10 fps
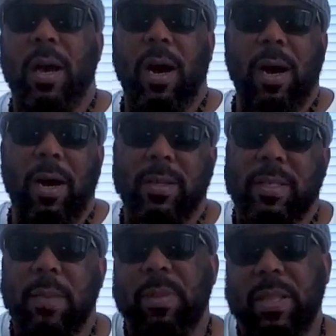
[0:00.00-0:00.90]
Uh,
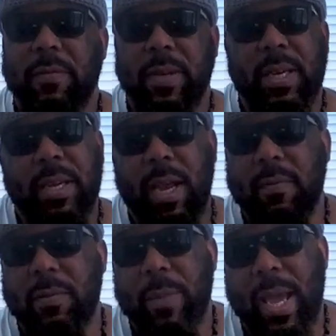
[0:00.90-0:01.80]
sympathy for the
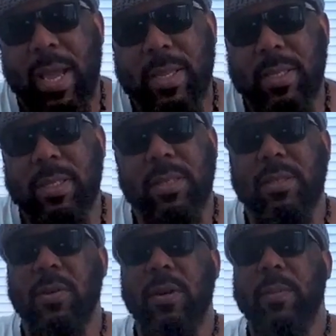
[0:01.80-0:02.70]
devil, man. Just the
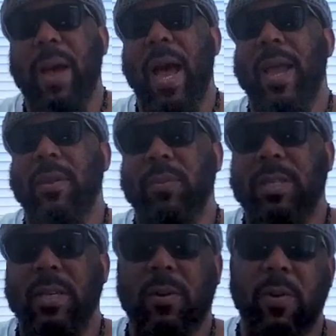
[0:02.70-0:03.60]
story behind it
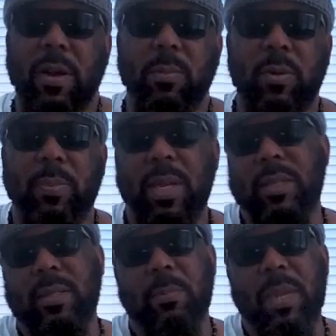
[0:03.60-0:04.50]
was incredible.
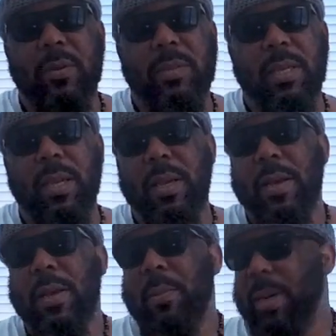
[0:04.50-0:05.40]
Plus the music.
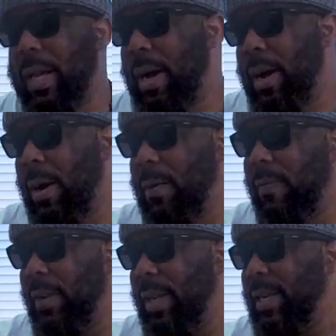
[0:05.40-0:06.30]
But uh,
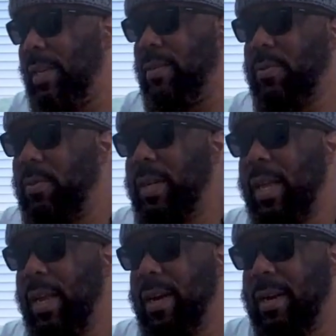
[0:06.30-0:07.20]
hopefully, this one
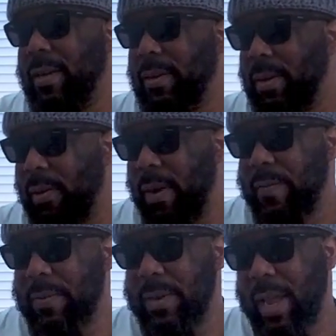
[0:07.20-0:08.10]
here, The
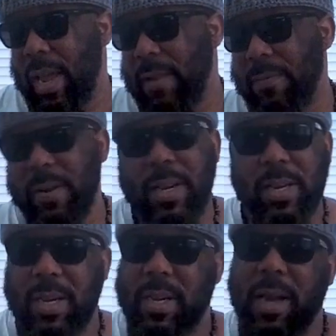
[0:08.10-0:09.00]
Grateful Dead, Friend
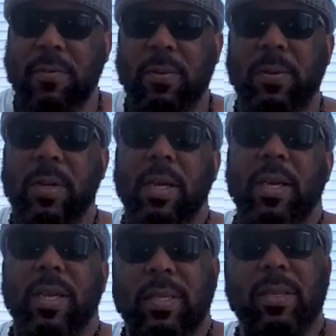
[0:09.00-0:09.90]
of the Devil,
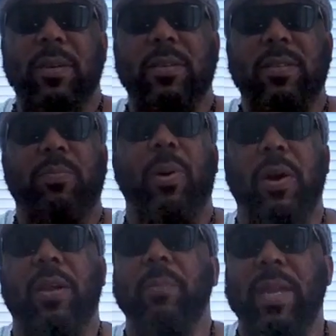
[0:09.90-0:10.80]
is going to
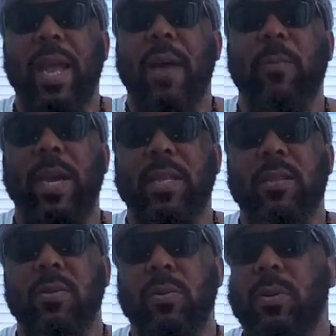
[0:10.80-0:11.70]
spark me that way
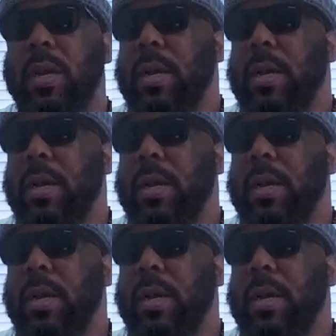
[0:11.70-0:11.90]
too.